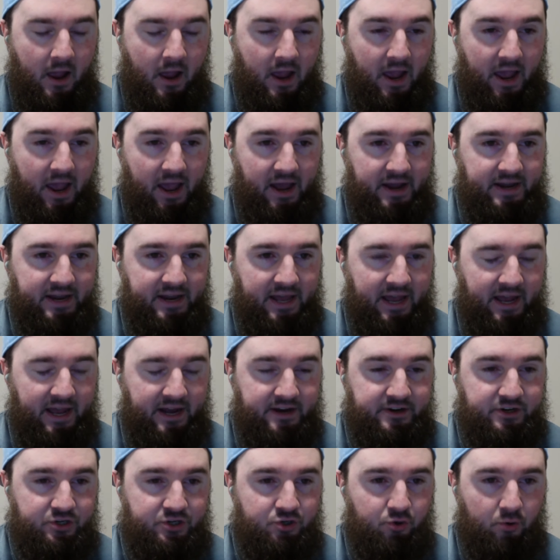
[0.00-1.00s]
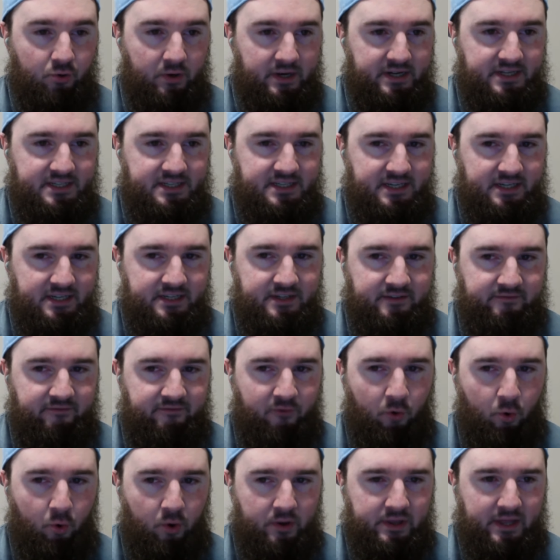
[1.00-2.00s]
Head-to-head, Detroit 6 and
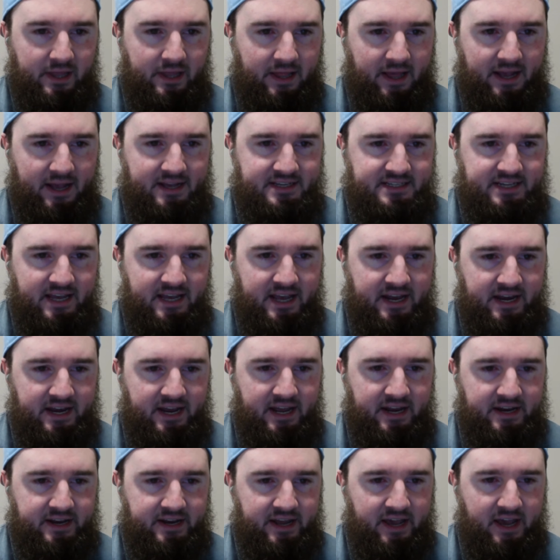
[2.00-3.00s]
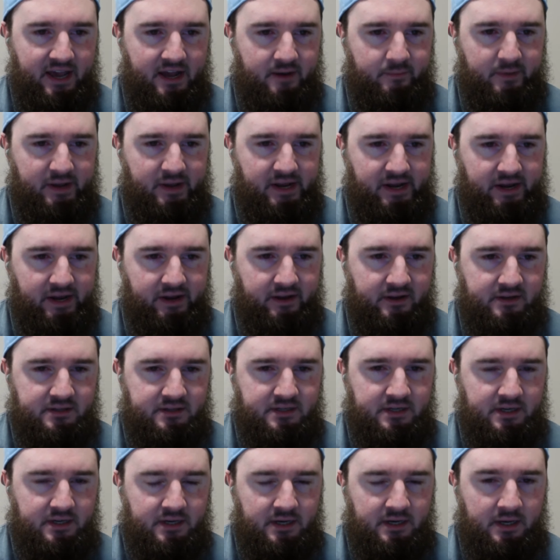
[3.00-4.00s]
4 in the last 10 head-to-head
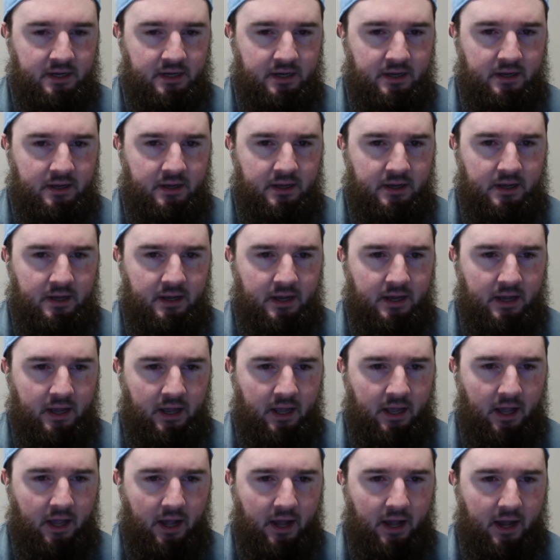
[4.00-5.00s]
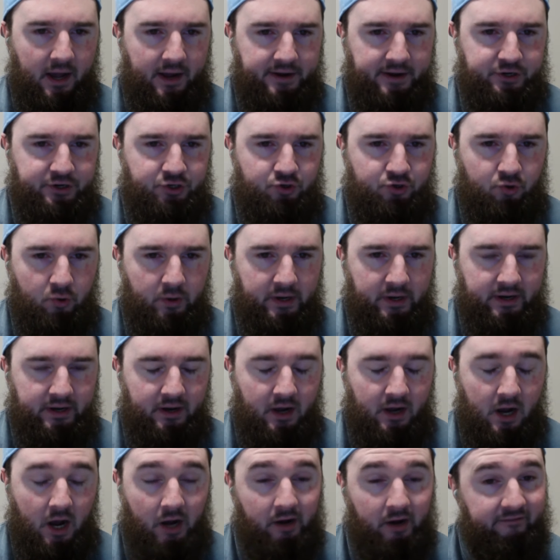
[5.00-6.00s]
meetings. Detroit
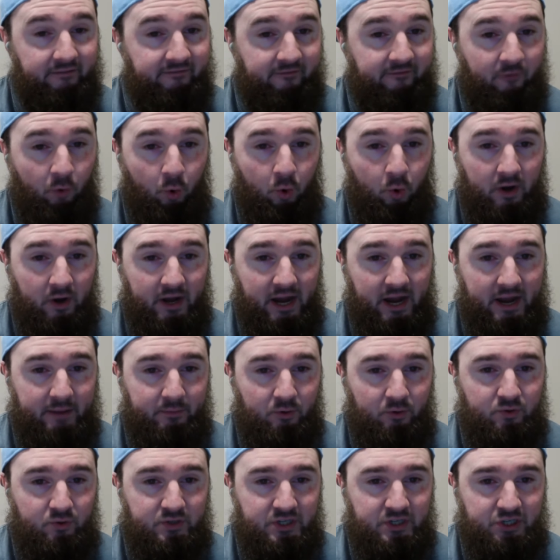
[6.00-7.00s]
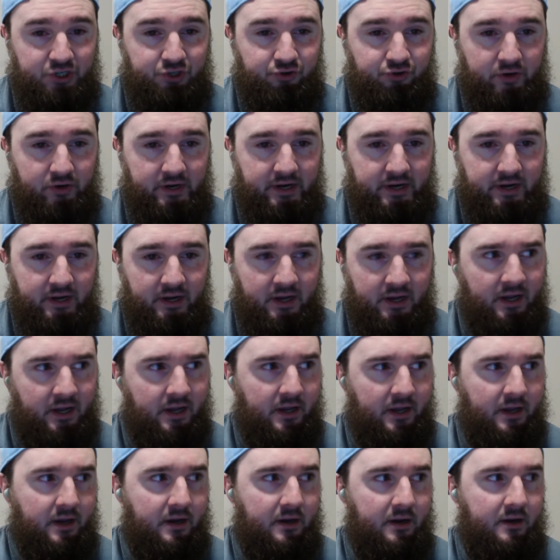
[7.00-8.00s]
on a four-game losing streak.
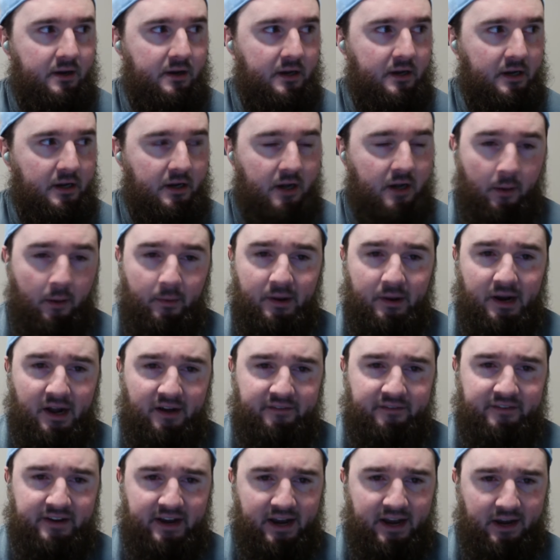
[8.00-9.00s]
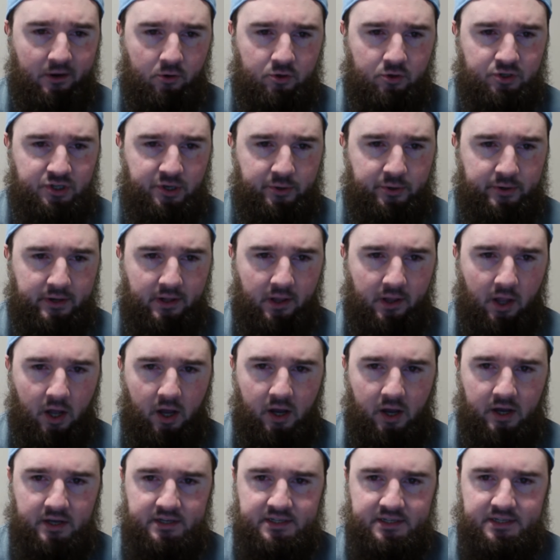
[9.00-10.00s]
Coming off an Arizona
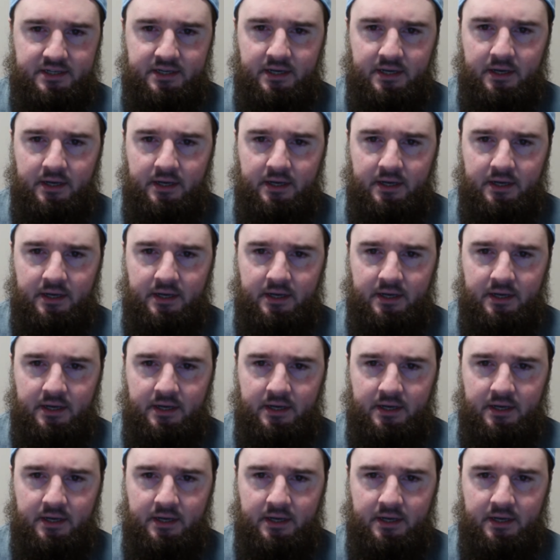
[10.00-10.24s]
loss.